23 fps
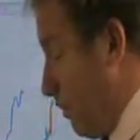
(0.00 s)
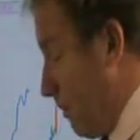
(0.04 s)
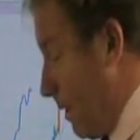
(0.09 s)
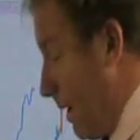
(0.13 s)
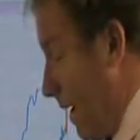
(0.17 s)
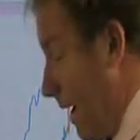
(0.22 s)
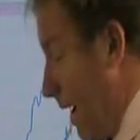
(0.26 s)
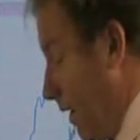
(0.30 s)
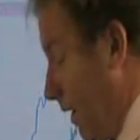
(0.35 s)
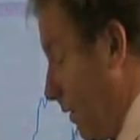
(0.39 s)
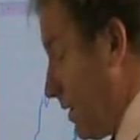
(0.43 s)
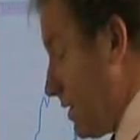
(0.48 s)

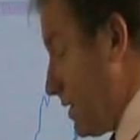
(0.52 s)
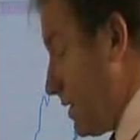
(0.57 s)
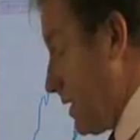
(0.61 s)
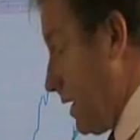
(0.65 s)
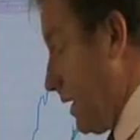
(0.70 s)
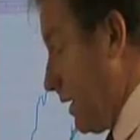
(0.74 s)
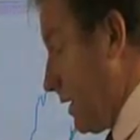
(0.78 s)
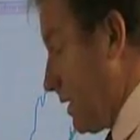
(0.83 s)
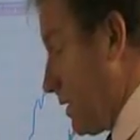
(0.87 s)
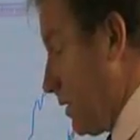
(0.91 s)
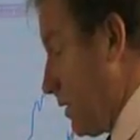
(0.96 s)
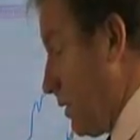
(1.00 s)
power is
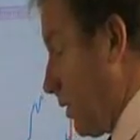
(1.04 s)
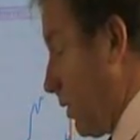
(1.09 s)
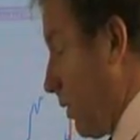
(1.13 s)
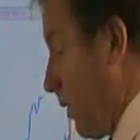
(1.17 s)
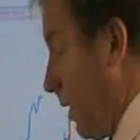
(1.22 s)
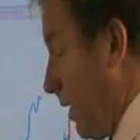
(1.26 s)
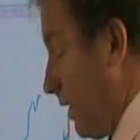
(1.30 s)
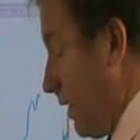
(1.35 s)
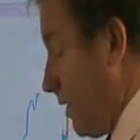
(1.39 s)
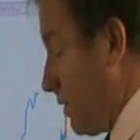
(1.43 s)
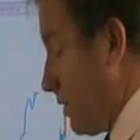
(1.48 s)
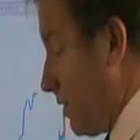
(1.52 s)
starting to look
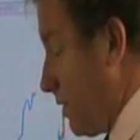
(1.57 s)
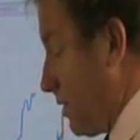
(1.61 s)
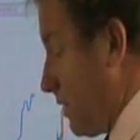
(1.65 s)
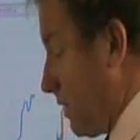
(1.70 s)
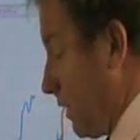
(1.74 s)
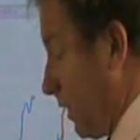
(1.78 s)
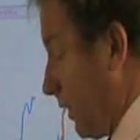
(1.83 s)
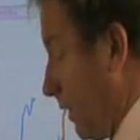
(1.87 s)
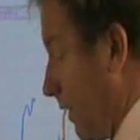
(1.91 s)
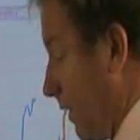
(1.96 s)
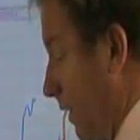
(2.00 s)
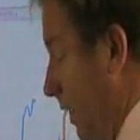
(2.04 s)
quite
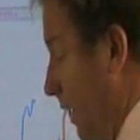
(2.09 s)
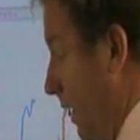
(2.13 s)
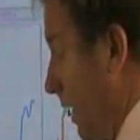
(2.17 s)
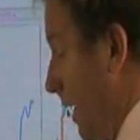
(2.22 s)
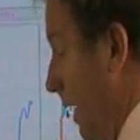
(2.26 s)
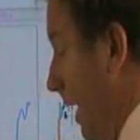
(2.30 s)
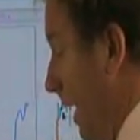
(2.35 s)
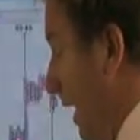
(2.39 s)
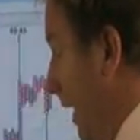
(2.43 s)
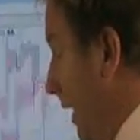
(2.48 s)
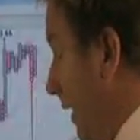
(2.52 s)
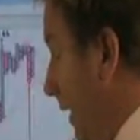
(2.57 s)
interesting.
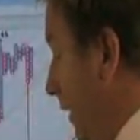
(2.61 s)
And